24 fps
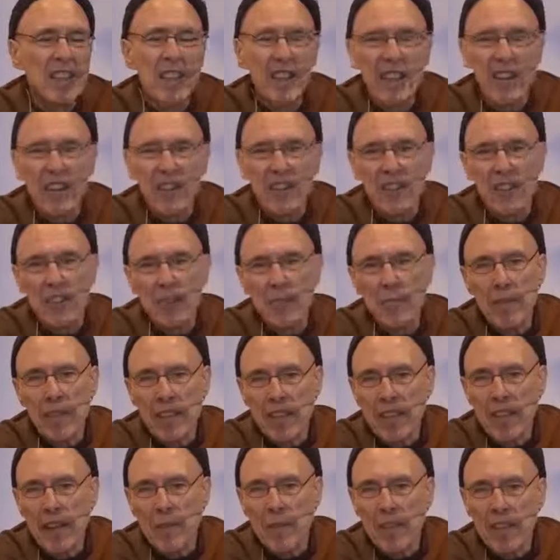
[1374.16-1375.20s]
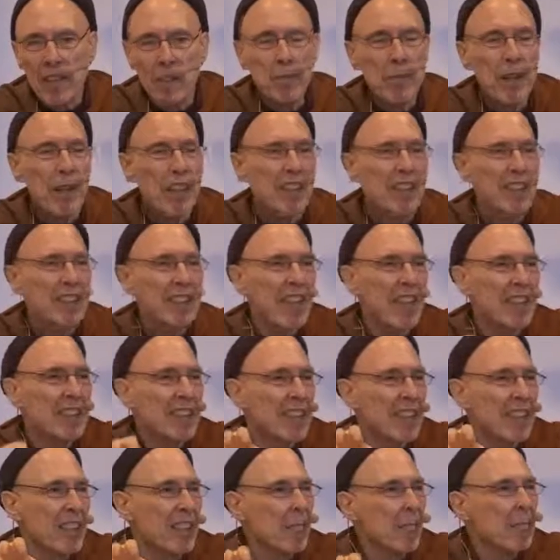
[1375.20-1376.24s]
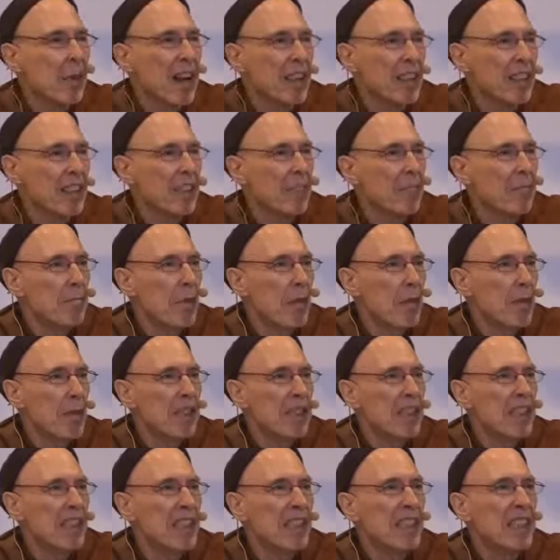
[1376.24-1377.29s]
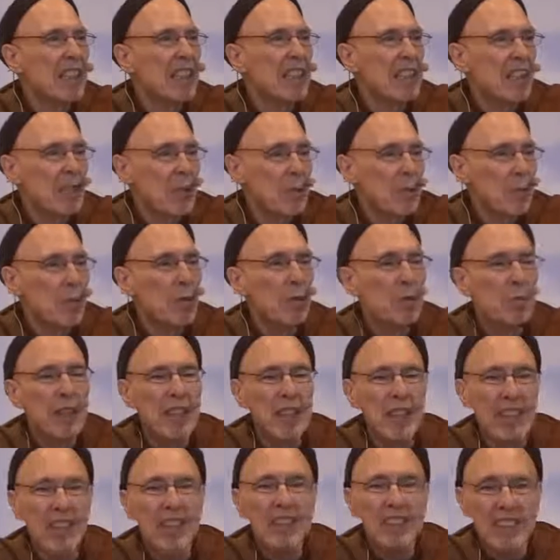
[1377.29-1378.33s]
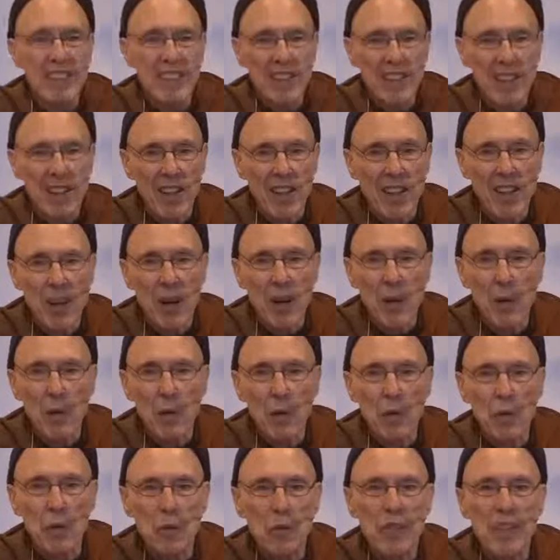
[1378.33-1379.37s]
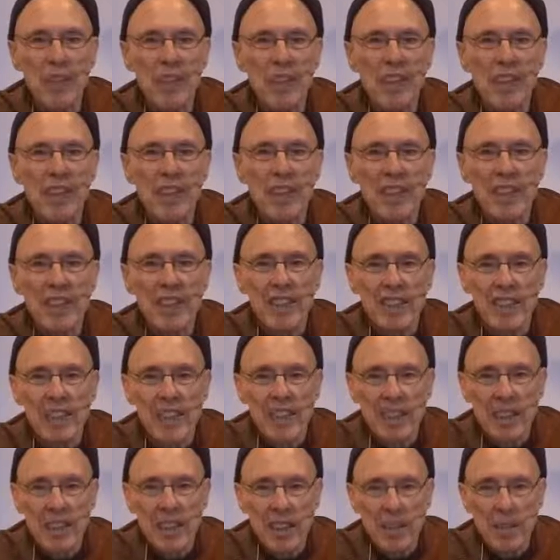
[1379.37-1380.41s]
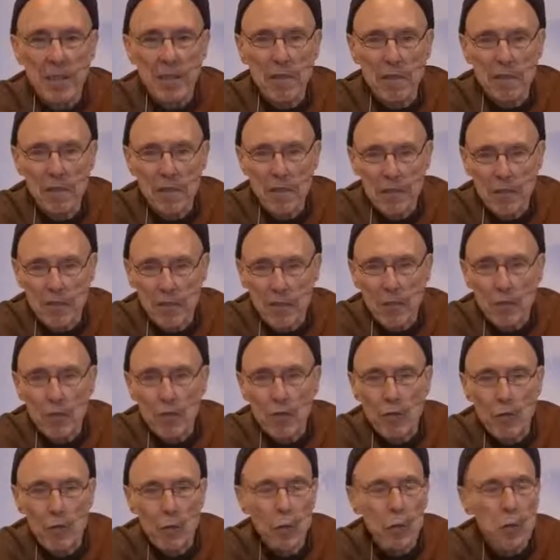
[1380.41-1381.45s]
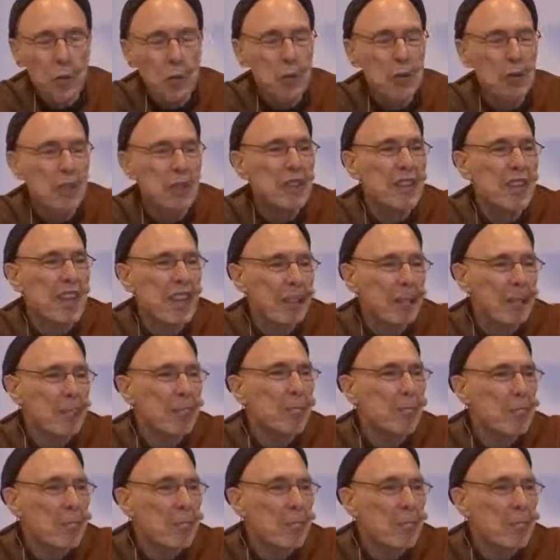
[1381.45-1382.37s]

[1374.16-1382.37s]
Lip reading: And to me that makes better sense, that the patimokkha is the code of rules that